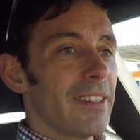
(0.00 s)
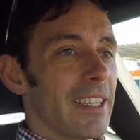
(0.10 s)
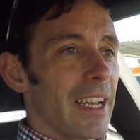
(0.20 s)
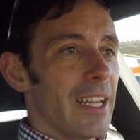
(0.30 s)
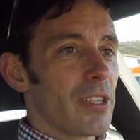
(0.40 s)

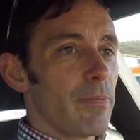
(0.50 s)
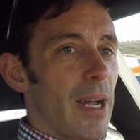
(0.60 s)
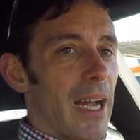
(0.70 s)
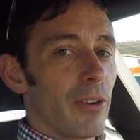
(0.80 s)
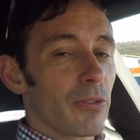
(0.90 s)
That is
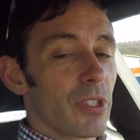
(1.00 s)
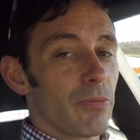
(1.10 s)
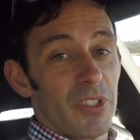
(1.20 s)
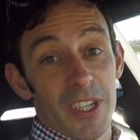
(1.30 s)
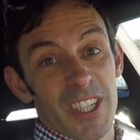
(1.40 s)
about
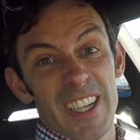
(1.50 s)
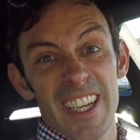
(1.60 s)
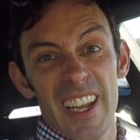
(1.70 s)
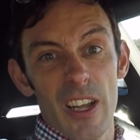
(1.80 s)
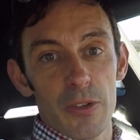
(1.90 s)
16
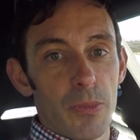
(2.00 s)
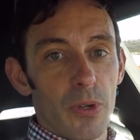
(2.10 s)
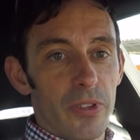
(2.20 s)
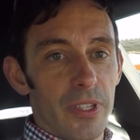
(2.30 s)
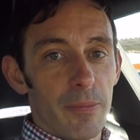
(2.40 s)
kilos
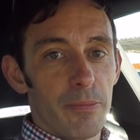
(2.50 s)
more than a